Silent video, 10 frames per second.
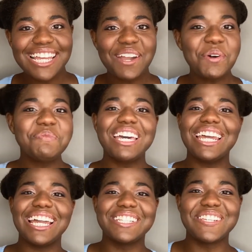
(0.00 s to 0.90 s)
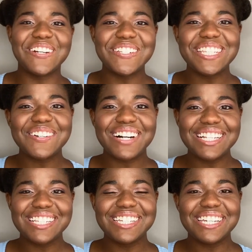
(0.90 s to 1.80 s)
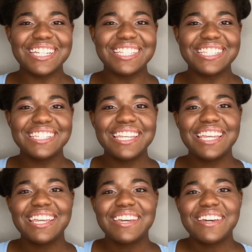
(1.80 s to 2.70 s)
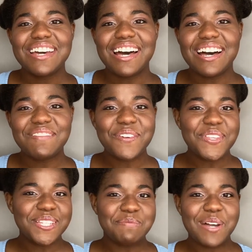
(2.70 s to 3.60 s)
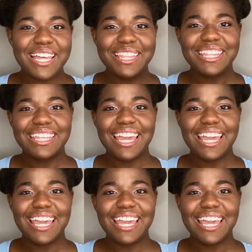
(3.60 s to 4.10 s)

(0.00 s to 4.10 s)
I hope that answers the question for this month.